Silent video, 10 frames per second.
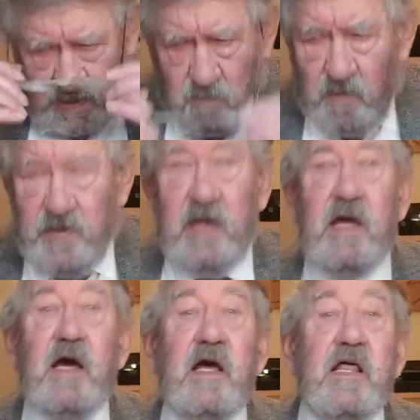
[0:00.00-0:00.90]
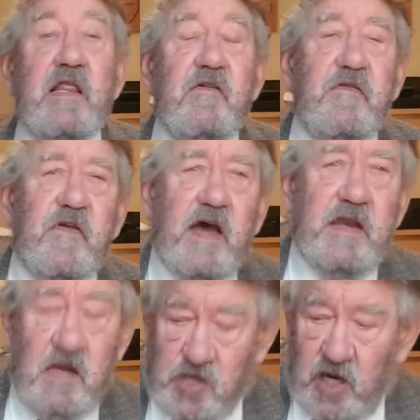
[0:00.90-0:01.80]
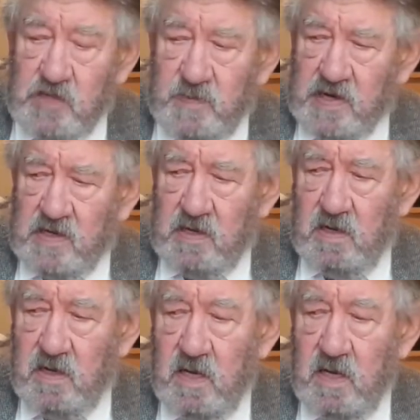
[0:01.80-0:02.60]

There will be the final judgment.